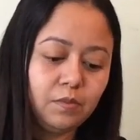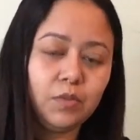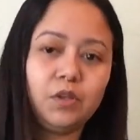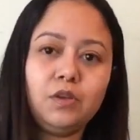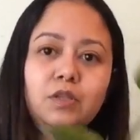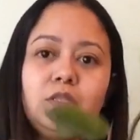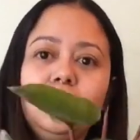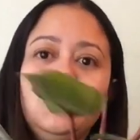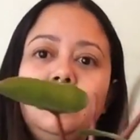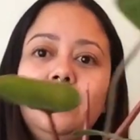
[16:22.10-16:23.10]
But you can
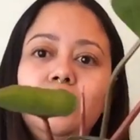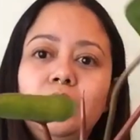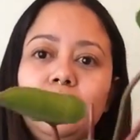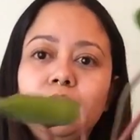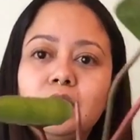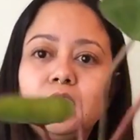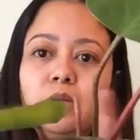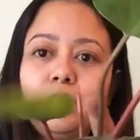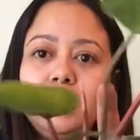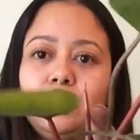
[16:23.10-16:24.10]
see another leaf is
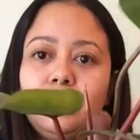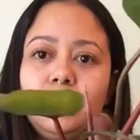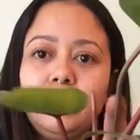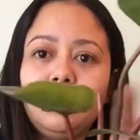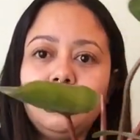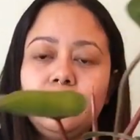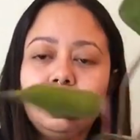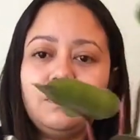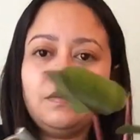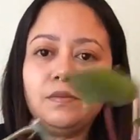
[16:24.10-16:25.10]
coming in right here.
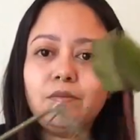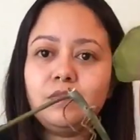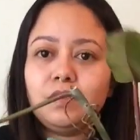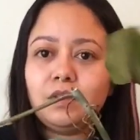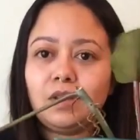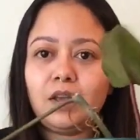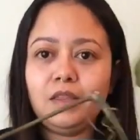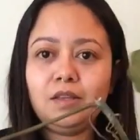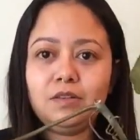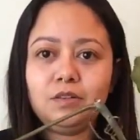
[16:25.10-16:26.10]
I
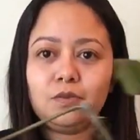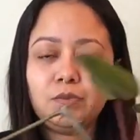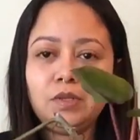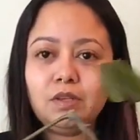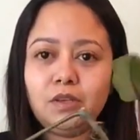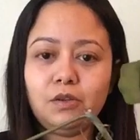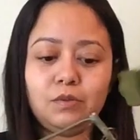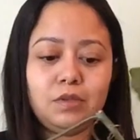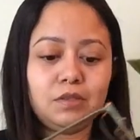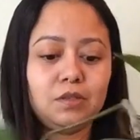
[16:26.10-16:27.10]
think it looks really cute
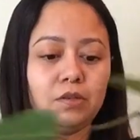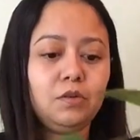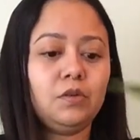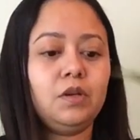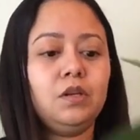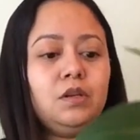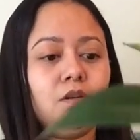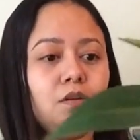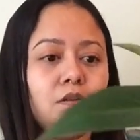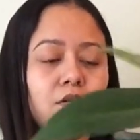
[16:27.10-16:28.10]
with this little
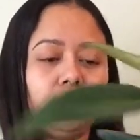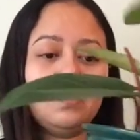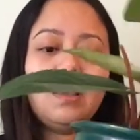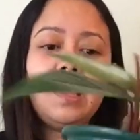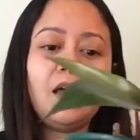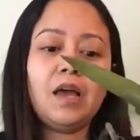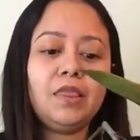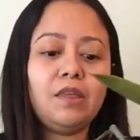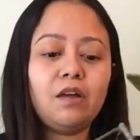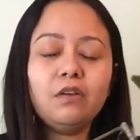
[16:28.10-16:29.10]
green. I
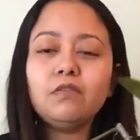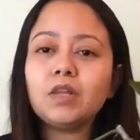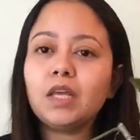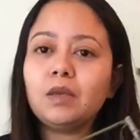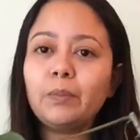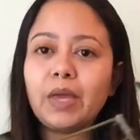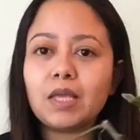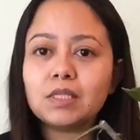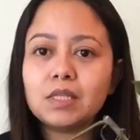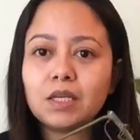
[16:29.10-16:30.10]
thought of like
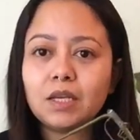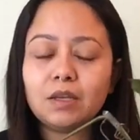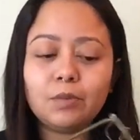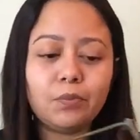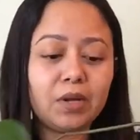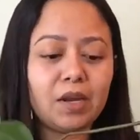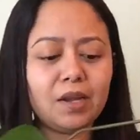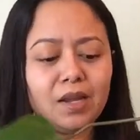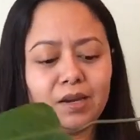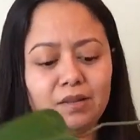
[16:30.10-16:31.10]
painting it, but I
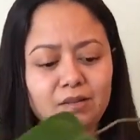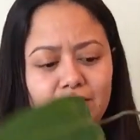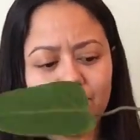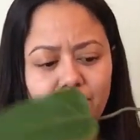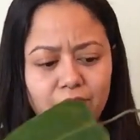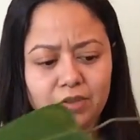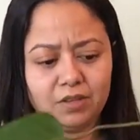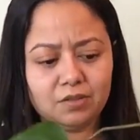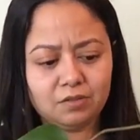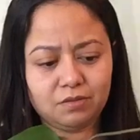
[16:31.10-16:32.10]
kind of love
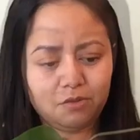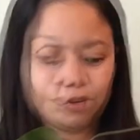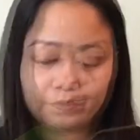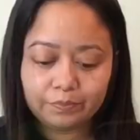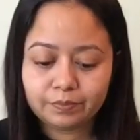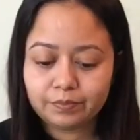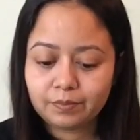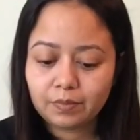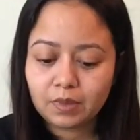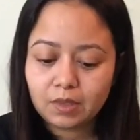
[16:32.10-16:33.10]
this green.
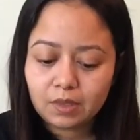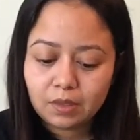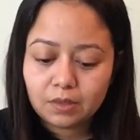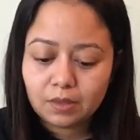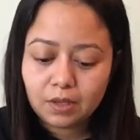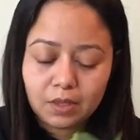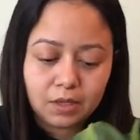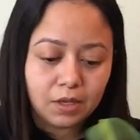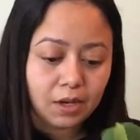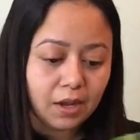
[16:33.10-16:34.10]
And
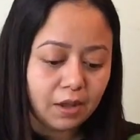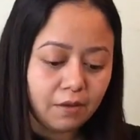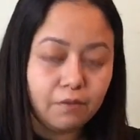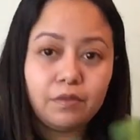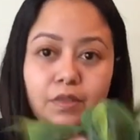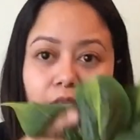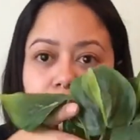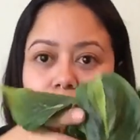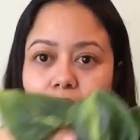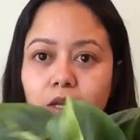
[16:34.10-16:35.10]
then I have
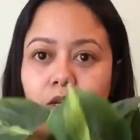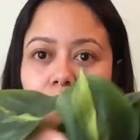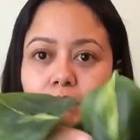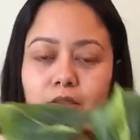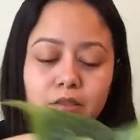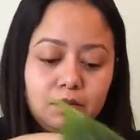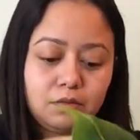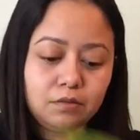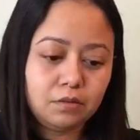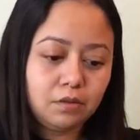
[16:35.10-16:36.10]
these cuttings.
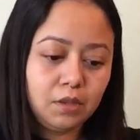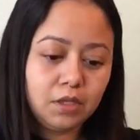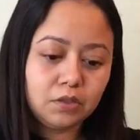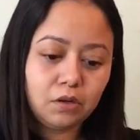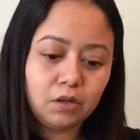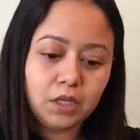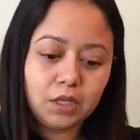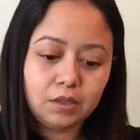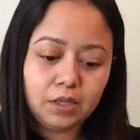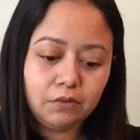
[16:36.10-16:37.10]
These are all
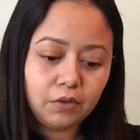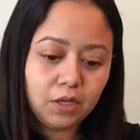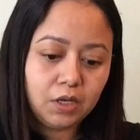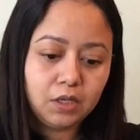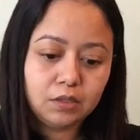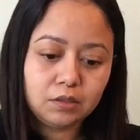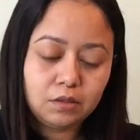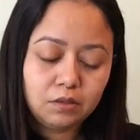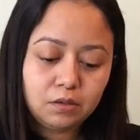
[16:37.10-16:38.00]
like leaf cuttings.